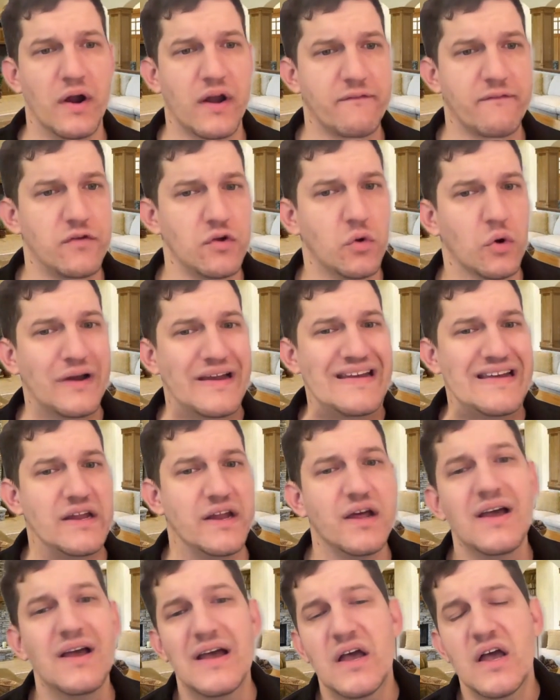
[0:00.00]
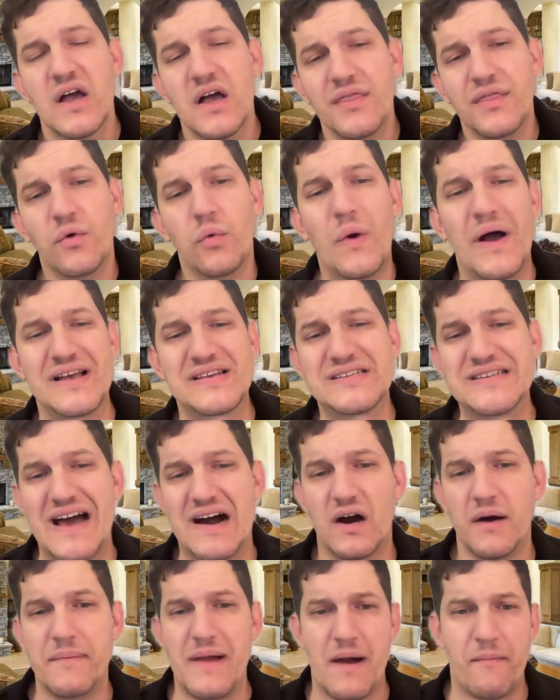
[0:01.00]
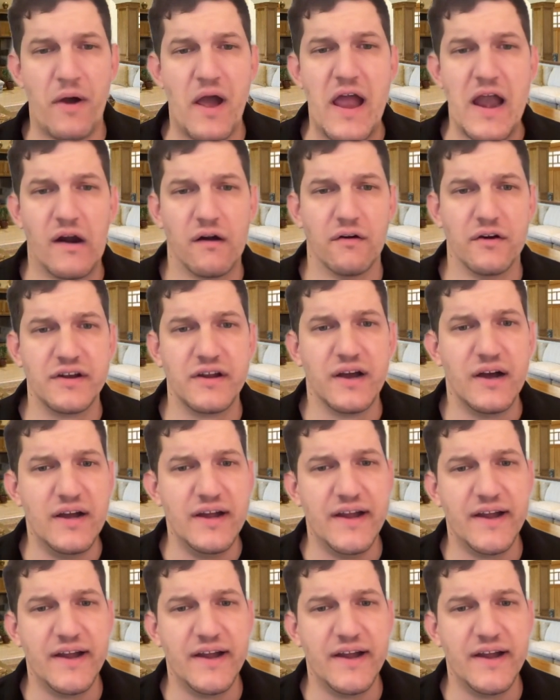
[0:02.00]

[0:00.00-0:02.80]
And if you are in the West Alabama area,